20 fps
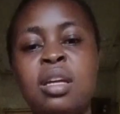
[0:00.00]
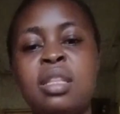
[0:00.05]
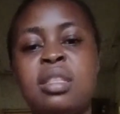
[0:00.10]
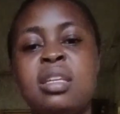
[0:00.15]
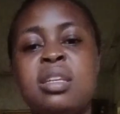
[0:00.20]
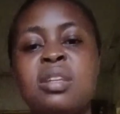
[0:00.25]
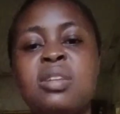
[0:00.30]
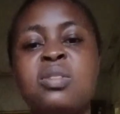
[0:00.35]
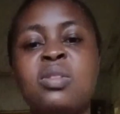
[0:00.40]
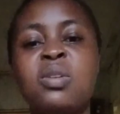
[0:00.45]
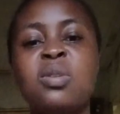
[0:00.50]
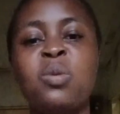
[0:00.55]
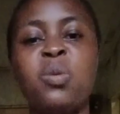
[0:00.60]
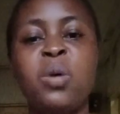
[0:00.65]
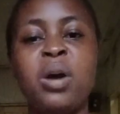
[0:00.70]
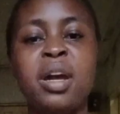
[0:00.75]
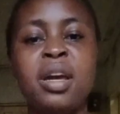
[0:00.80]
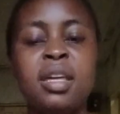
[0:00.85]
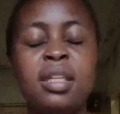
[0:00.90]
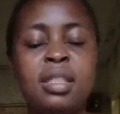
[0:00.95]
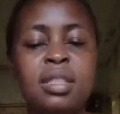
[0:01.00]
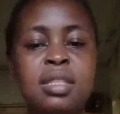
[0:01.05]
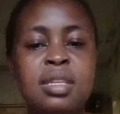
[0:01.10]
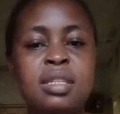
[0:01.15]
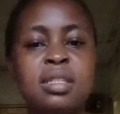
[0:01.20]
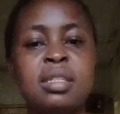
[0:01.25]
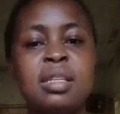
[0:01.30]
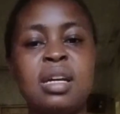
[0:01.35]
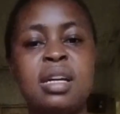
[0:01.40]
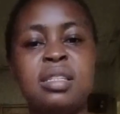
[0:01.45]
The reason why
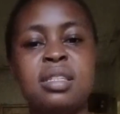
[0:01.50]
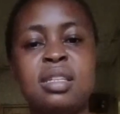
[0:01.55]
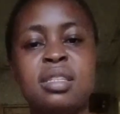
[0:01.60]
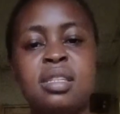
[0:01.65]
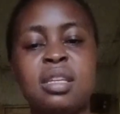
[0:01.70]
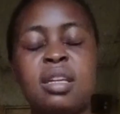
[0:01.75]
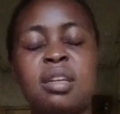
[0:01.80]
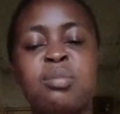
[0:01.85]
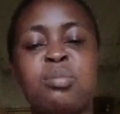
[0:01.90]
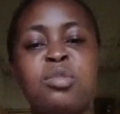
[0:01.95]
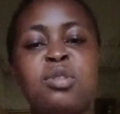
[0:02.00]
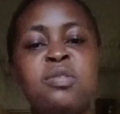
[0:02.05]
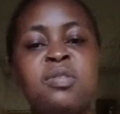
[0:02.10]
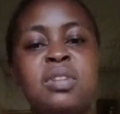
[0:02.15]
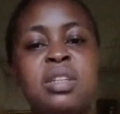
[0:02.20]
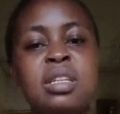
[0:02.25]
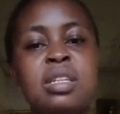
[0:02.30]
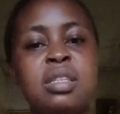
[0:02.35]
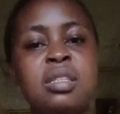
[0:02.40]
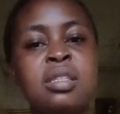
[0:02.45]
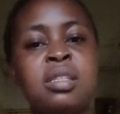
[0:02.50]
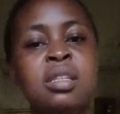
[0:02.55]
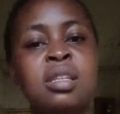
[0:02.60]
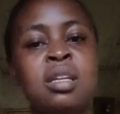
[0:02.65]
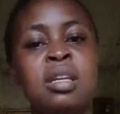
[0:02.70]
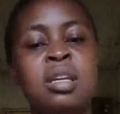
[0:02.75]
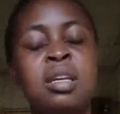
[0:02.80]
these gases are removed is